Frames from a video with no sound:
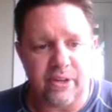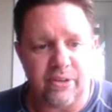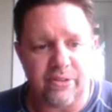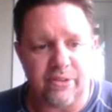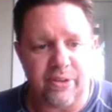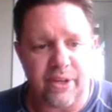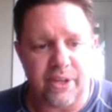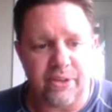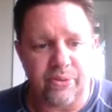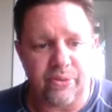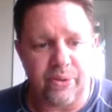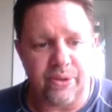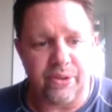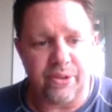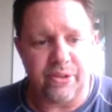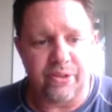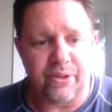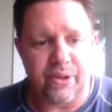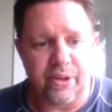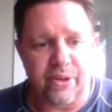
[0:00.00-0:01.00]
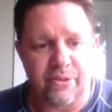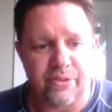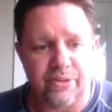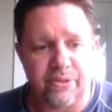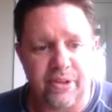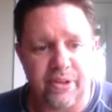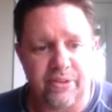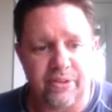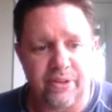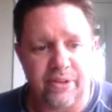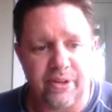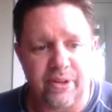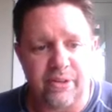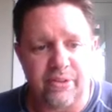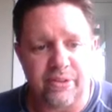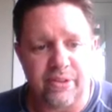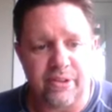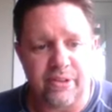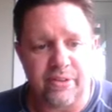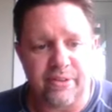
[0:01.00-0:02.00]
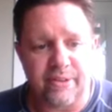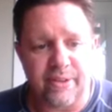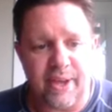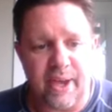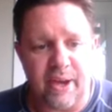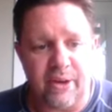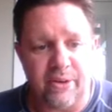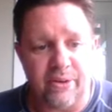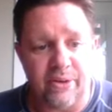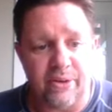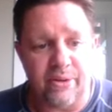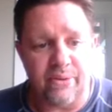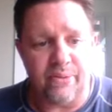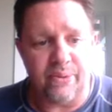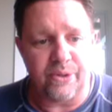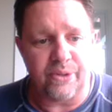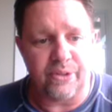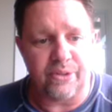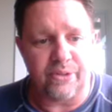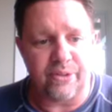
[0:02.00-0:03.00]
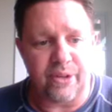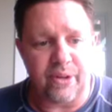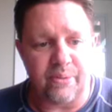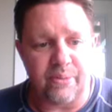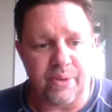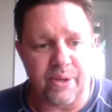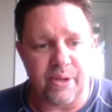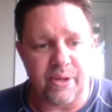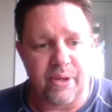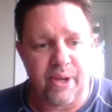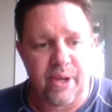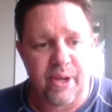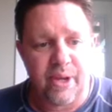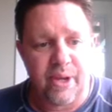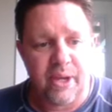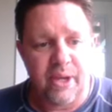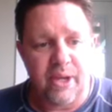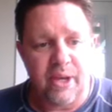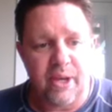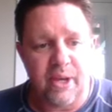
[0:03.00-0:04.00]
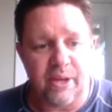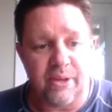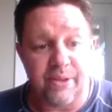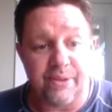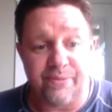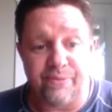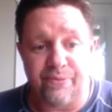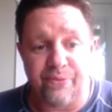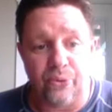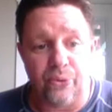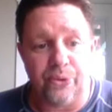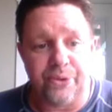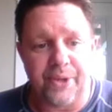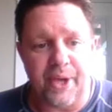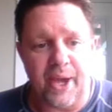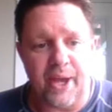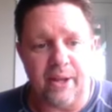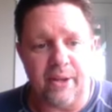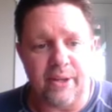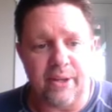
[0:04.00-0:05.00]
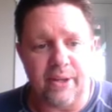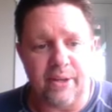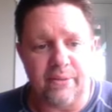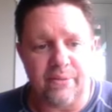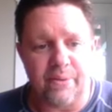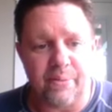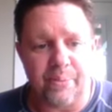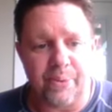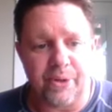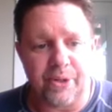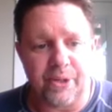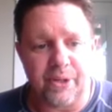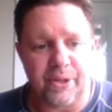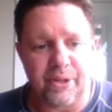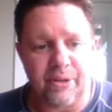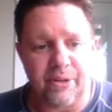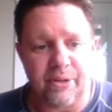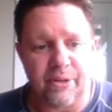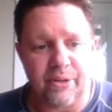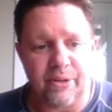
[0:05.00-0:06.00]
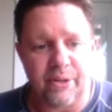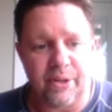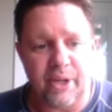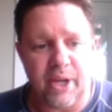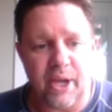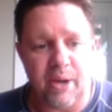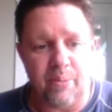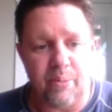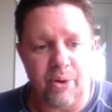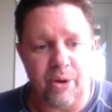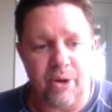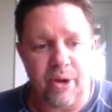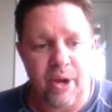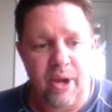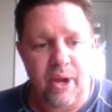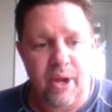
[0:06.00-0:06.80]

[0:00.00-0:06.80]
So that's what this code says here. It says counter, which is going to be the full tally of a particular k-mer,